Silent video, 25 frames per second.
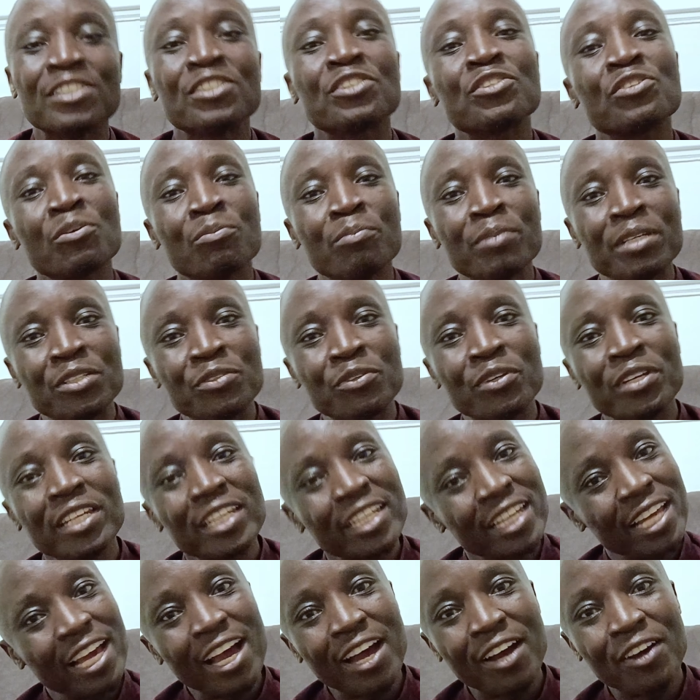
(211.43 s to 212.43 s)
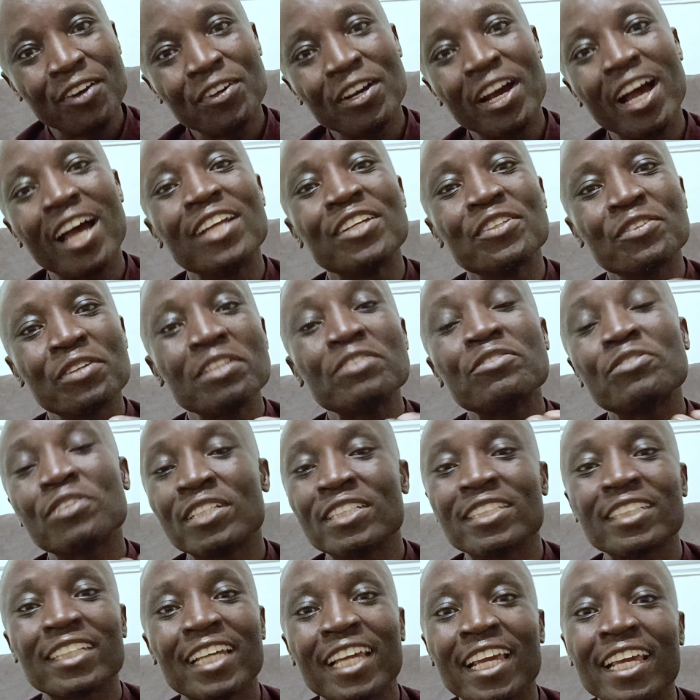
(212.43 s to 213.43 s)
So between now and
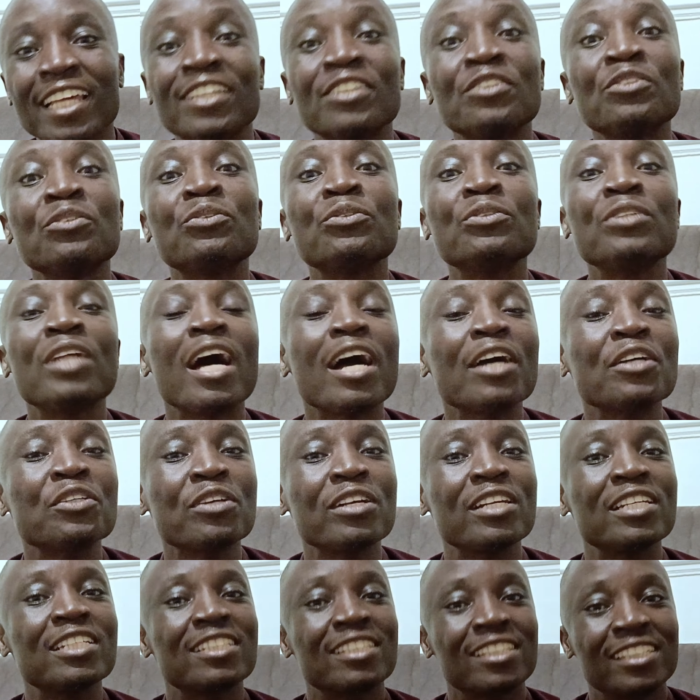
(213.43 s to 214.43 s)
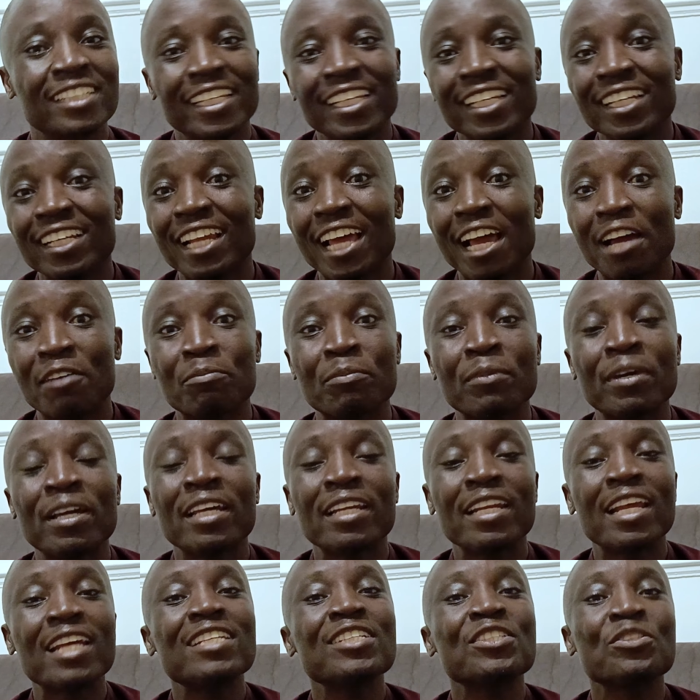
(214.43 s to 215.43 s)
2028, you could actually skill up.
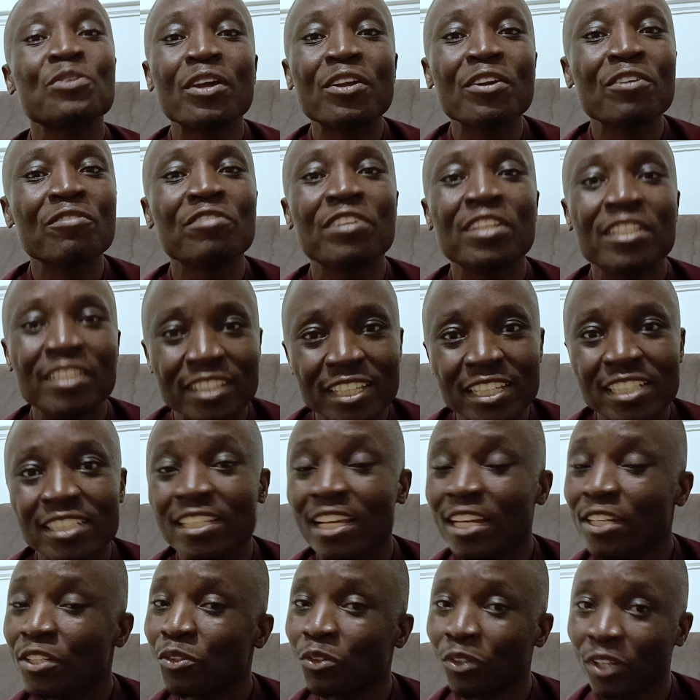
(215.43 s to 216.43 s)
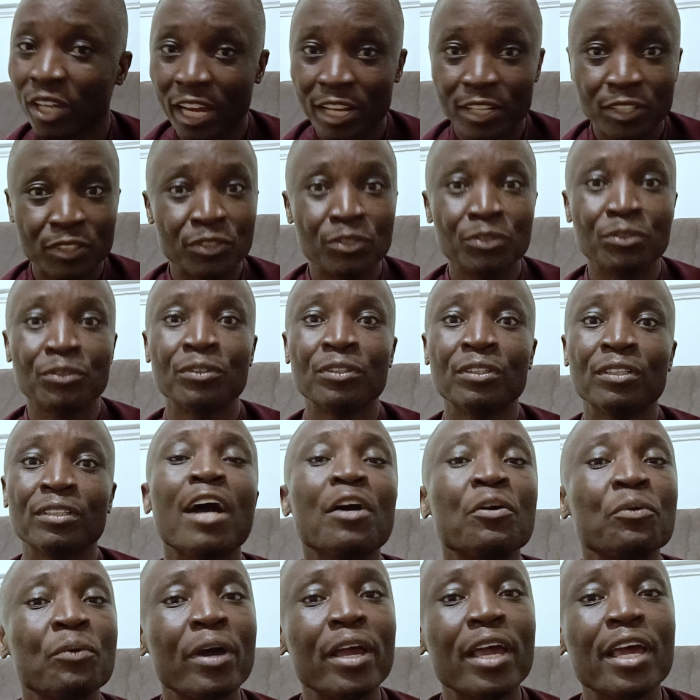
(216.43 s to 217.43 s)
That is one of the things that you can do.
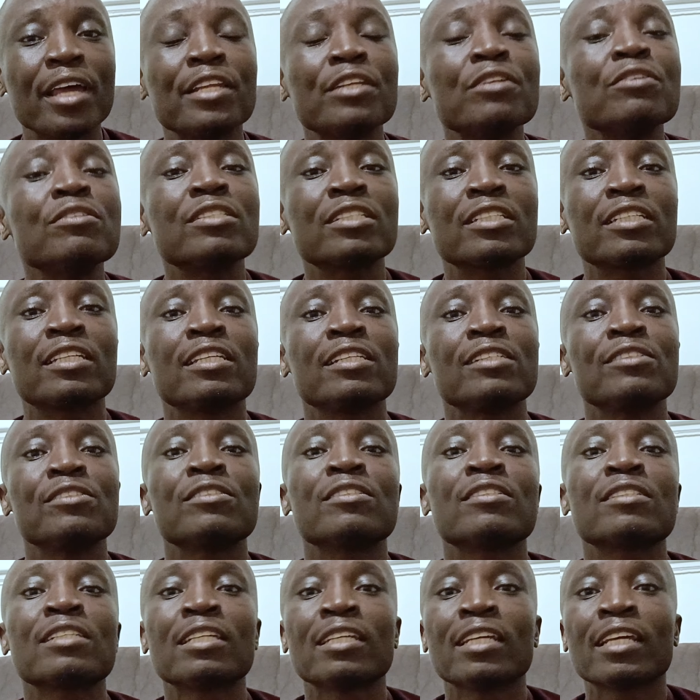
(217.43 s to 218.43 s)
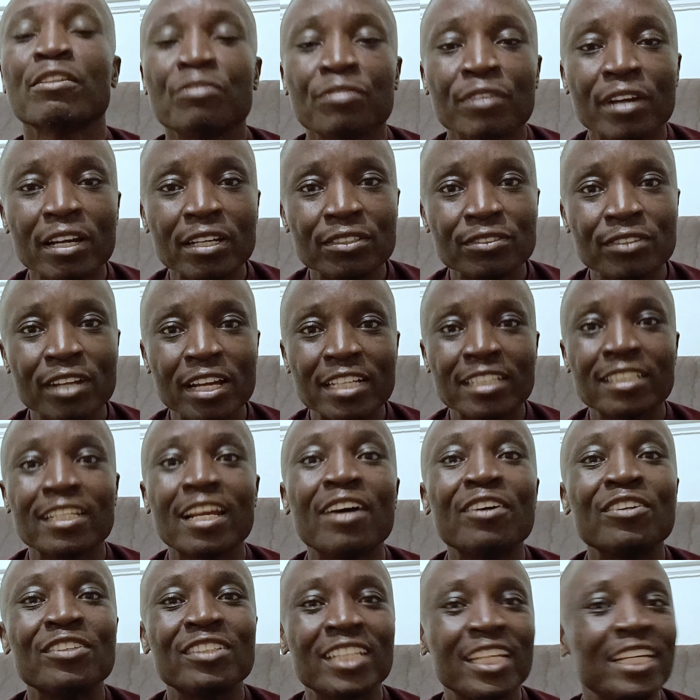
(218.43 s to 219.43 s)
Acquire new skills. In fact, right
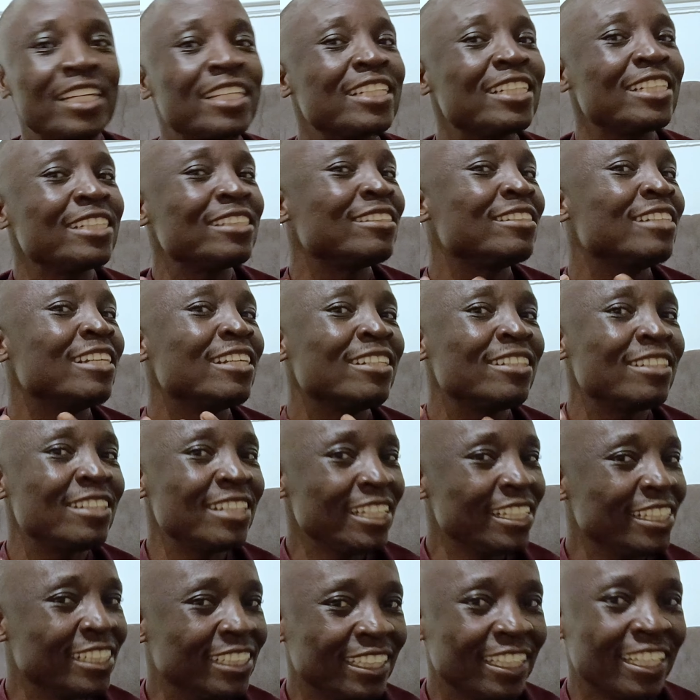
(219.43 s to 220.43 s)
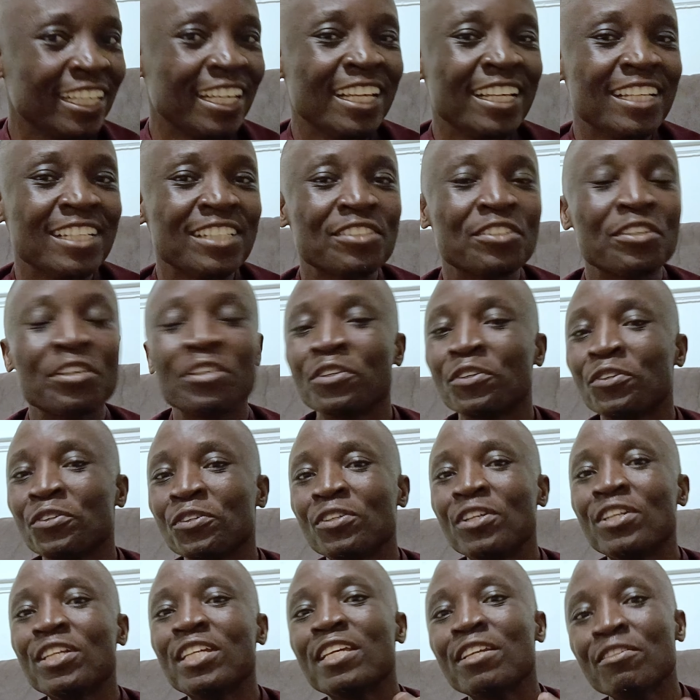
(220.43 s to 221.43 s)
now, tech is the thing. So you
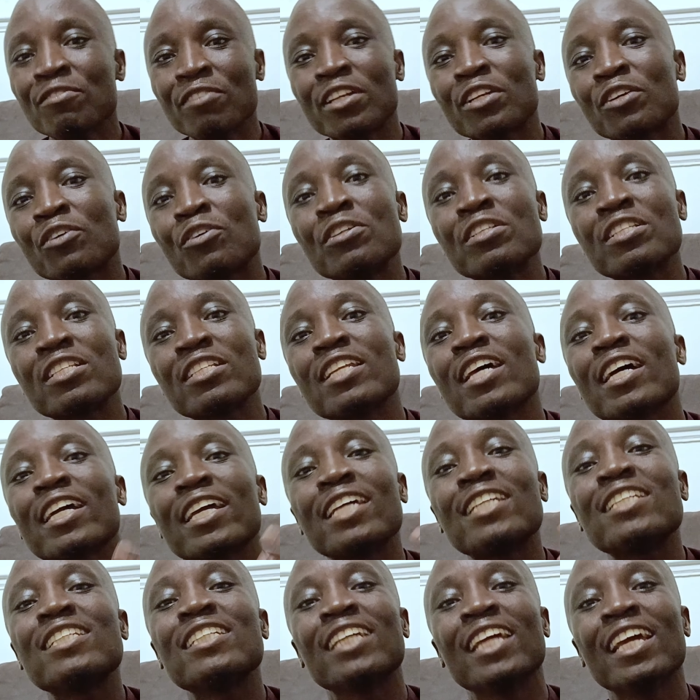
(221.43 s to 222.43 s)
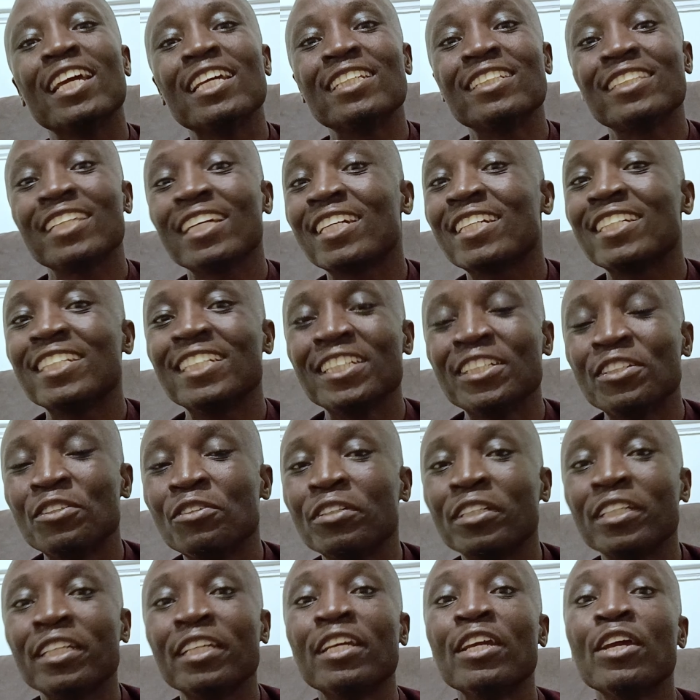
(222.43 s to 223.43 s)
could even consider getting a tech
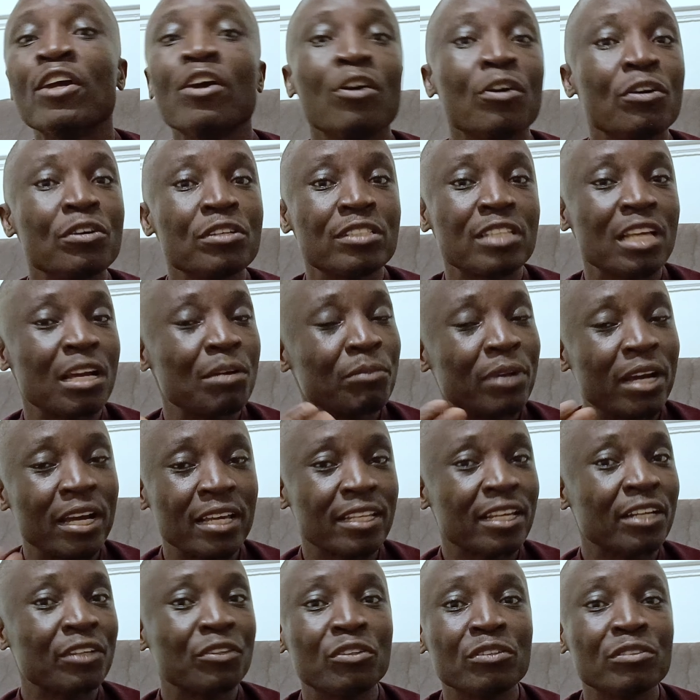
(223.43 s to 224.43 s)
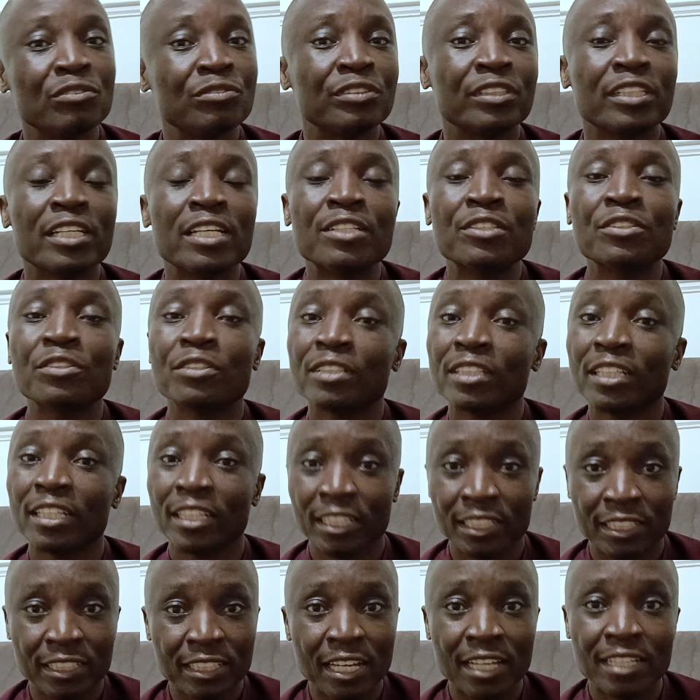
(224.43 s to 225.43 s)
degree or some other qualification
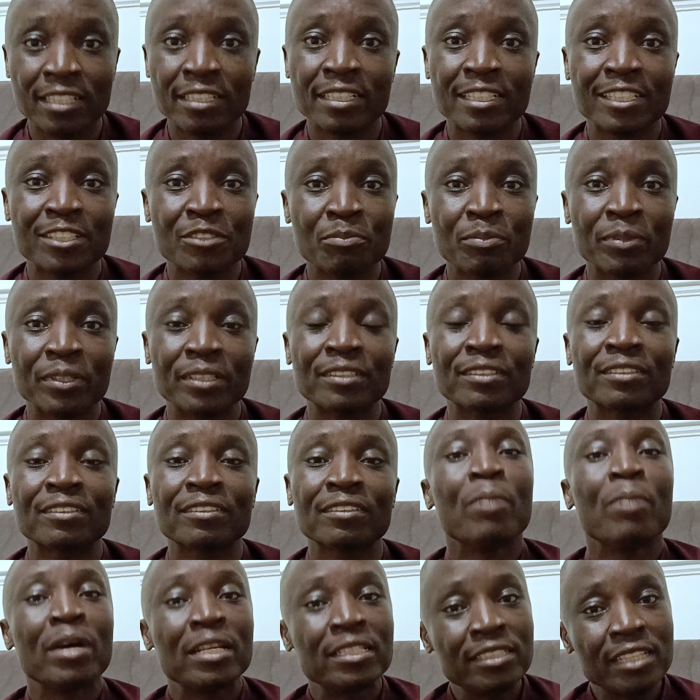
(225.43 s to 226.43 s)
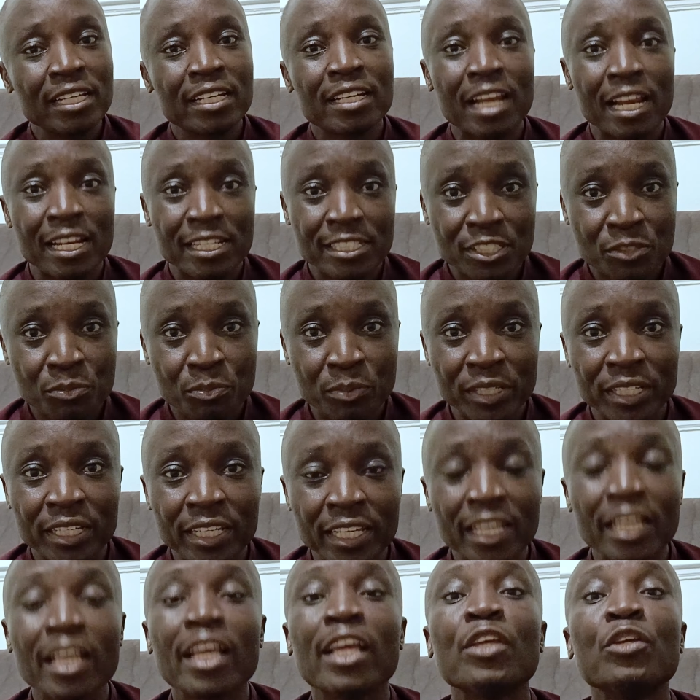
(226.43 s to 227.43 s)
in that respect. But generally
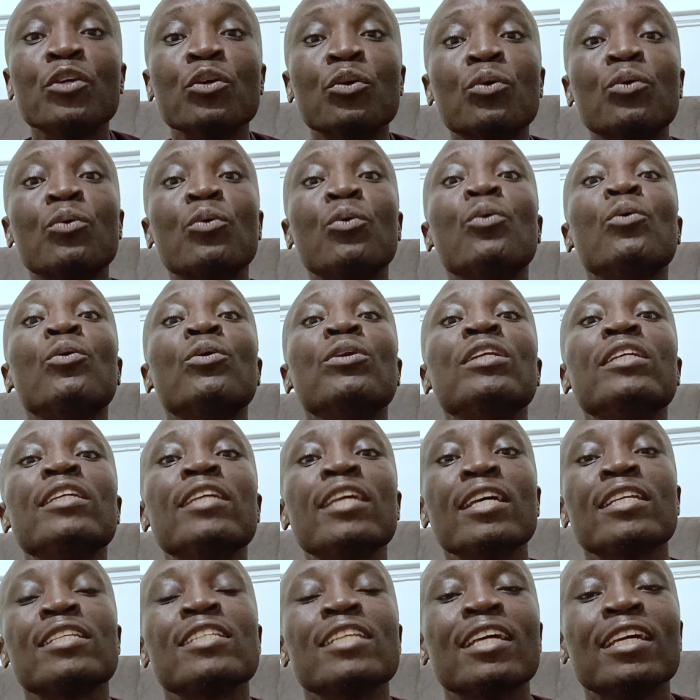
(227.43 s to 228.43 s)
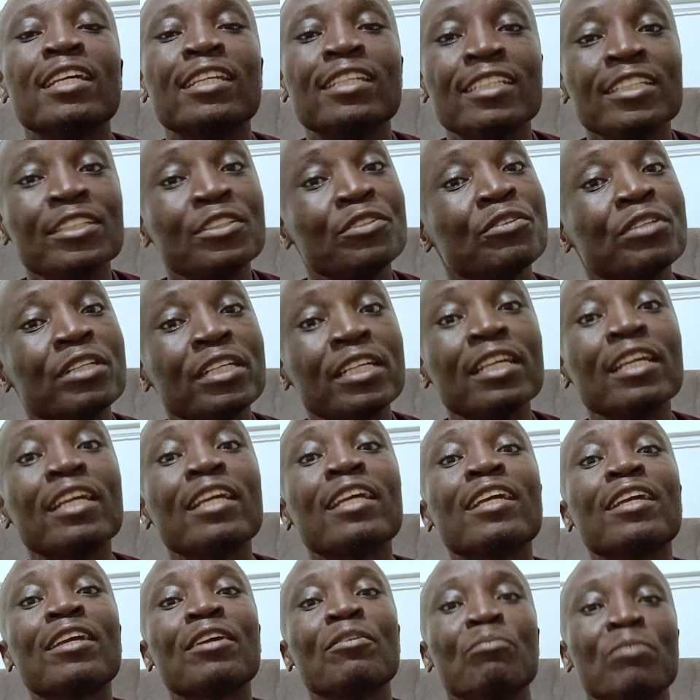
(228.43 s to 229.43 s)
speaking, you could get a degree
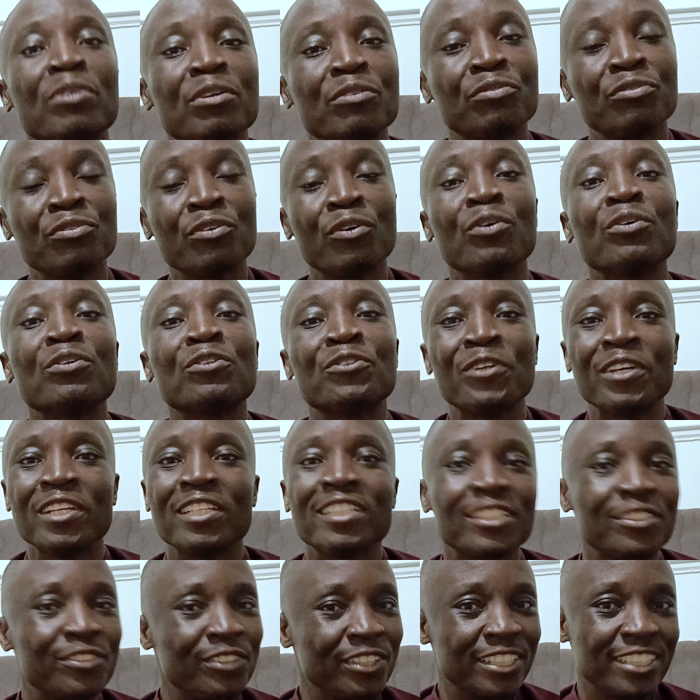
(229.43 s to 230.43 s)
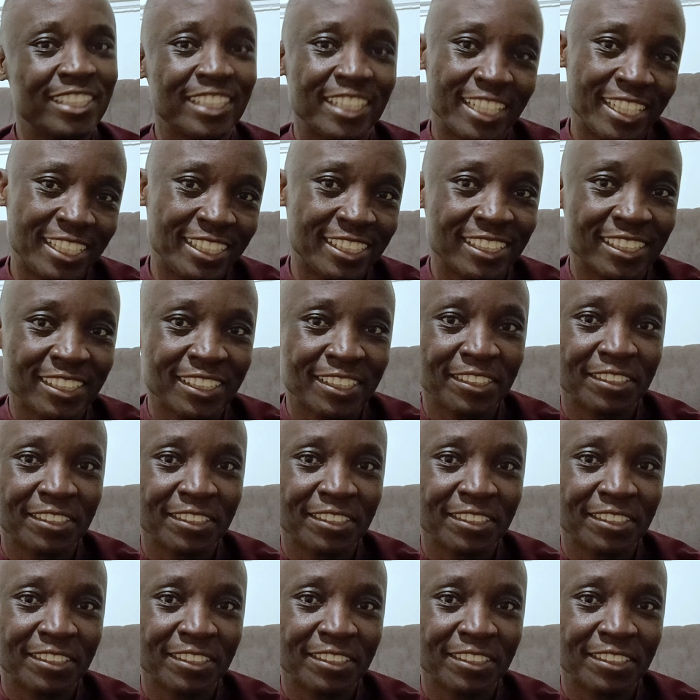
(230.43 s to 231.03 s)
before 2028.